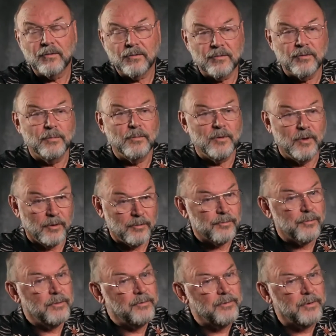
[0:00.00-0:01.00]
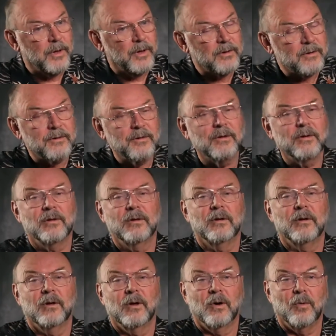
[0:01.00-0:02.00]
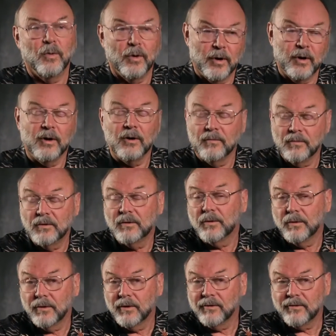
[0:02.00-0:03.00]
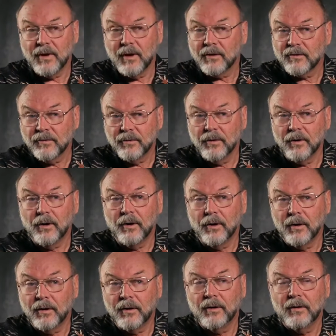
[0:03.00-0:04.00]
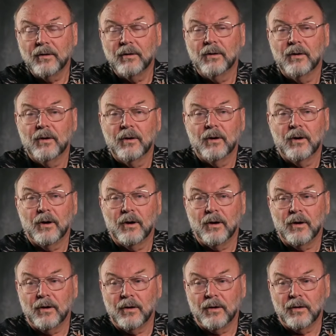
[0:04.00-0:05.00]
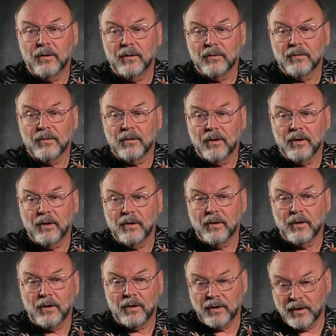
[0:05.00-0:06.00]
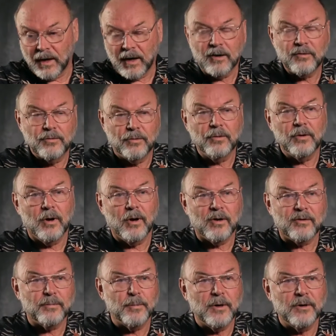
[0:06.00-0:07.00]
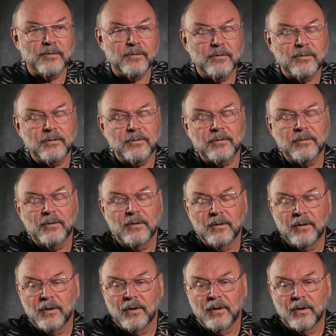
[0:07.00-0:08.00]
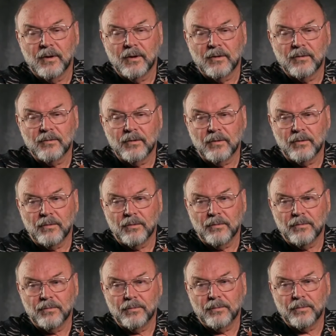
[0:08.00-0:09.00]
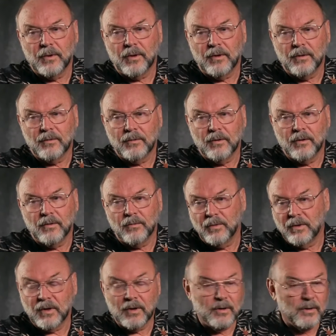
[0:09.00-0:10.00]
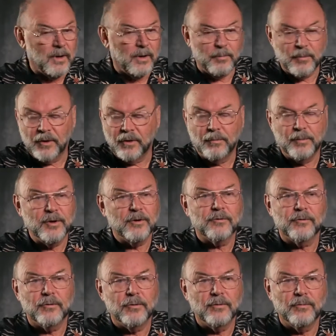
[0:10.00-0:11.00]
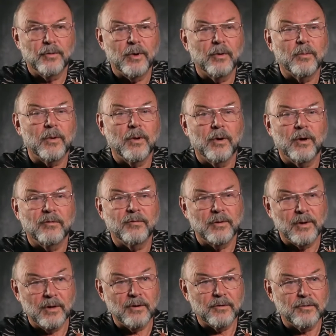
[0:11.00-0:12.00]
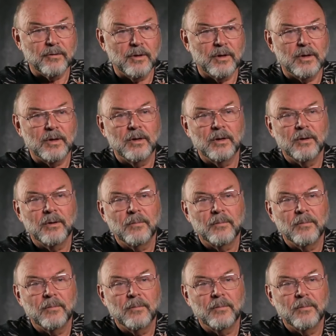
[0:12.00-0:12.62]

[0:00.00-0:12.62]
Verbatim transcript: system does reflect what our inventories actually are uh, on an actual cost basis. So, uh, you know, we get a lot better picture of where we are financially.